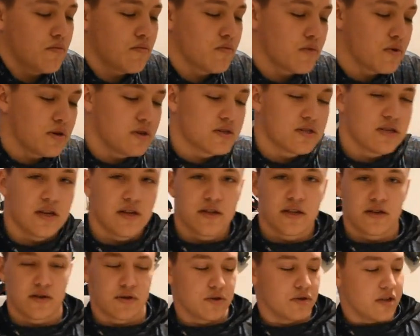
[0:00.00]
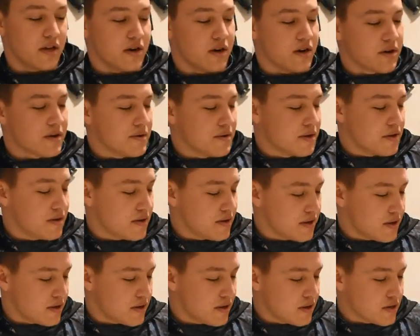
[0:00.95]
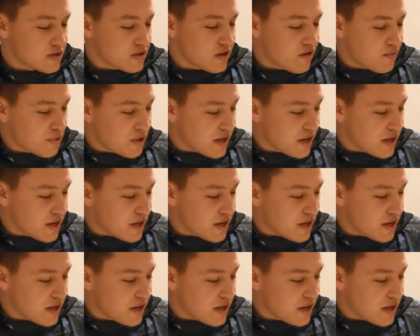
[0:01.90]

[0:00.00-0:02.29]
We're going to see how good they are. Soft